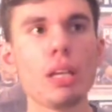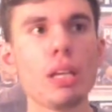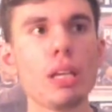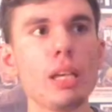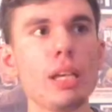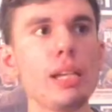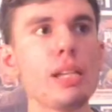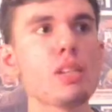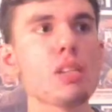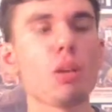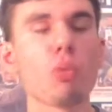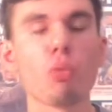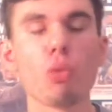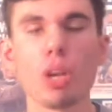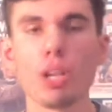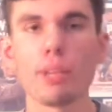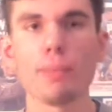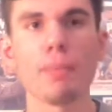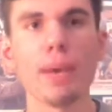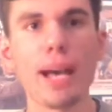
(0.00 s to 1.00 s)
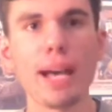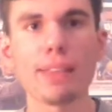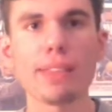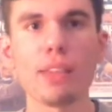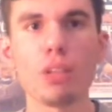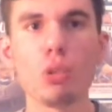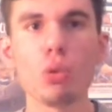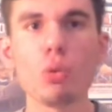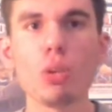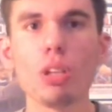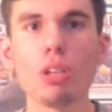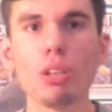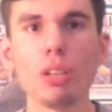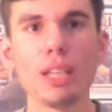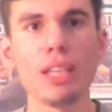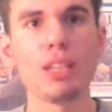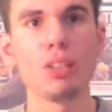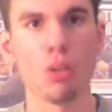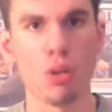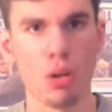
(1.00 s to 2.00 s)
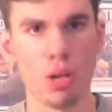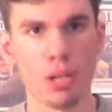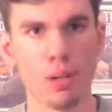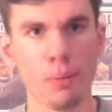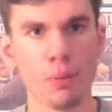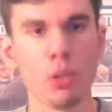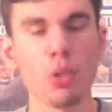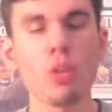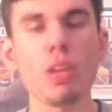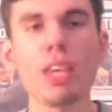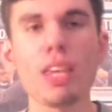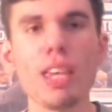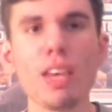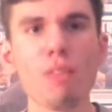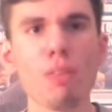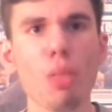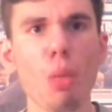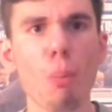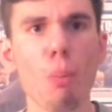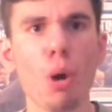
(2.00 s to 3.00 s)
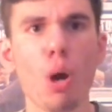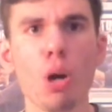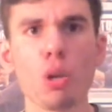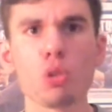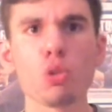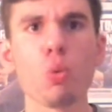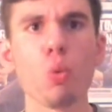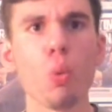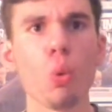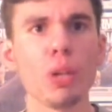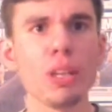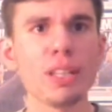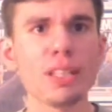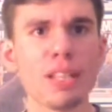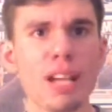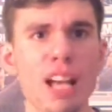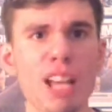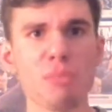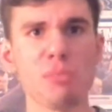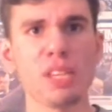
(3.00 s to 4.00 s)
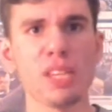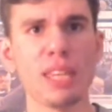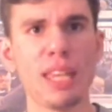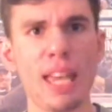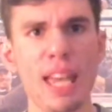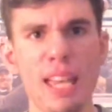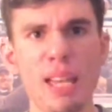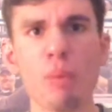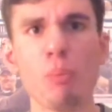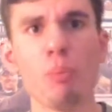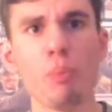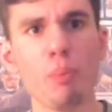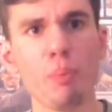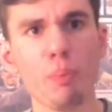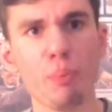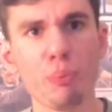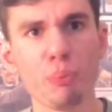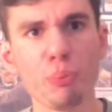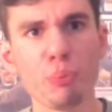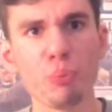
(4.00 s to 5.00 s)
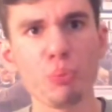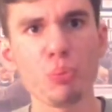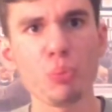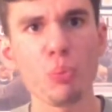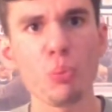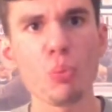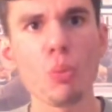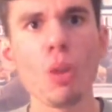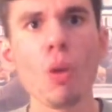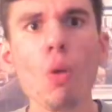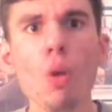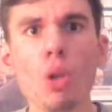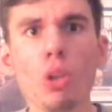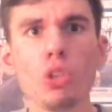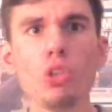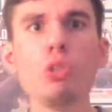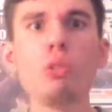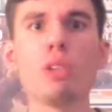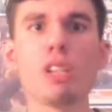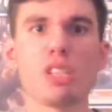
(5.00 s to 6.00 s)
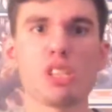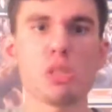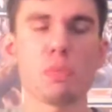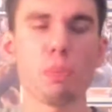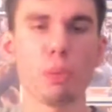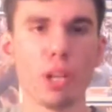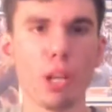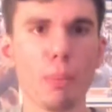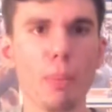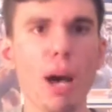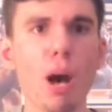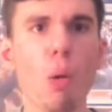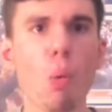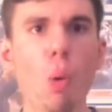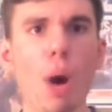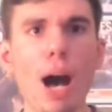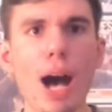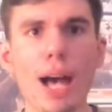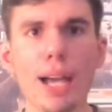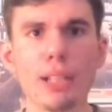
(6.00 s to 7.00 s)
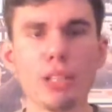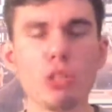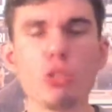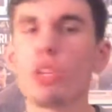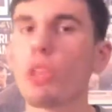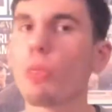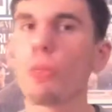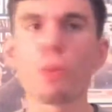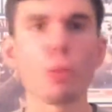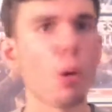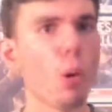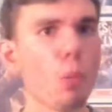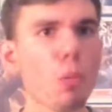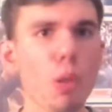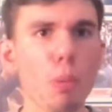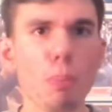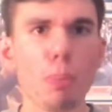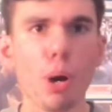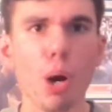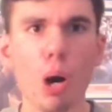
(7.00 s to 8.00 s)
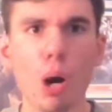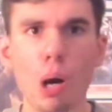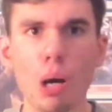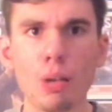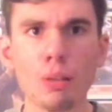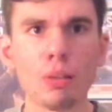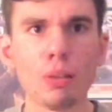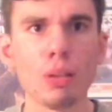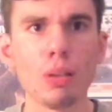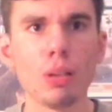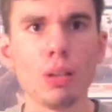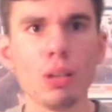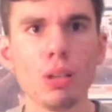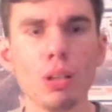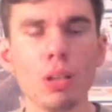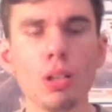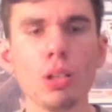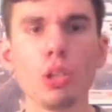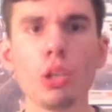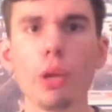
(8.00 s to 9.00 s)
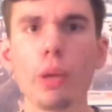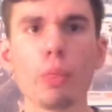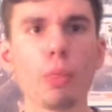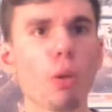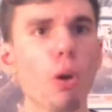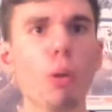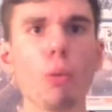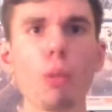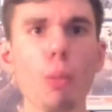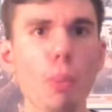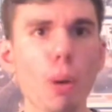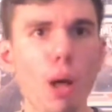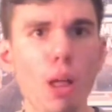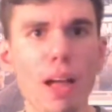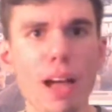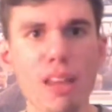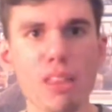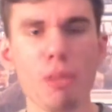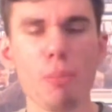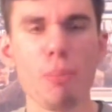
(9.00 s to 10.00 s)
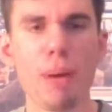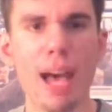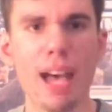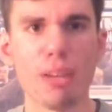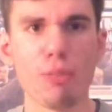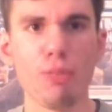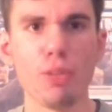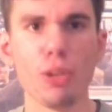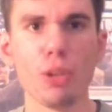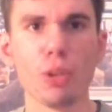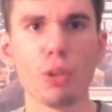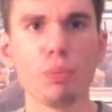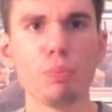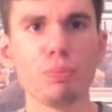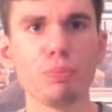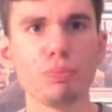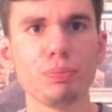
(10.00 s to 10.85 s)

He's a running back that you can lean on. You can give him the ball 20 times a game. You can split him out wide. You can throw him the ball. You can throw him the ball out of the backfield.